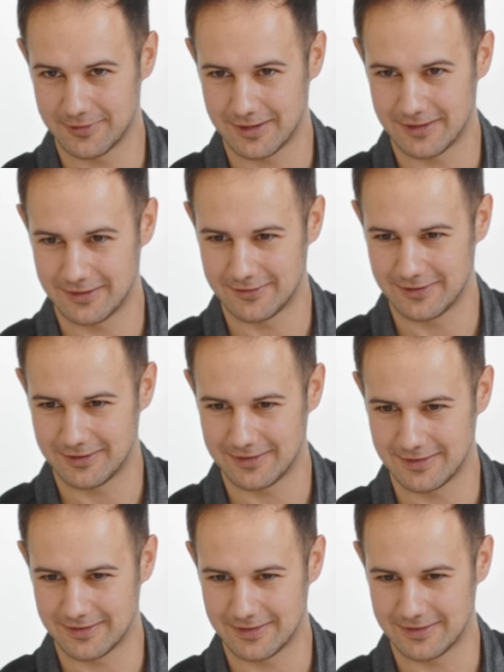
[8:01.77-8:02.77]
or
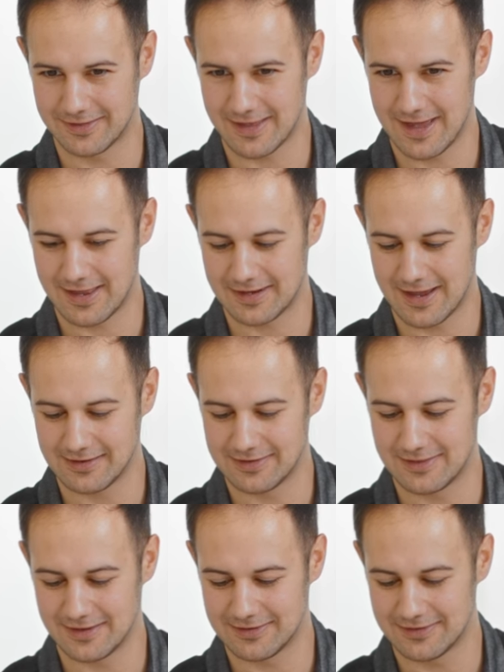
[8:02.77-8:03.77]
anything like that. I
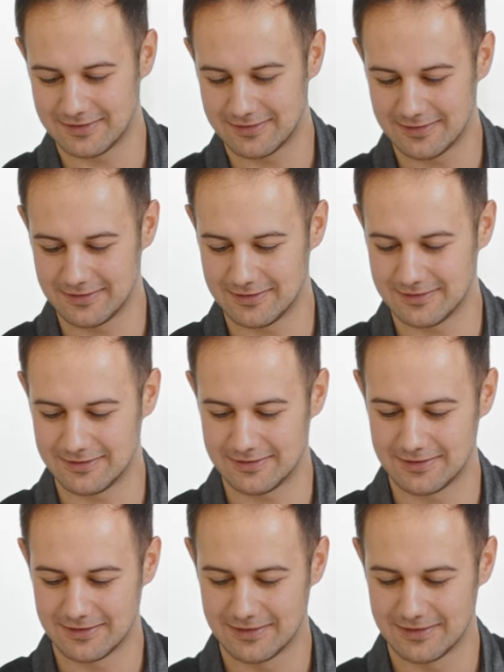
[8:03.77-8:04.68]
think this is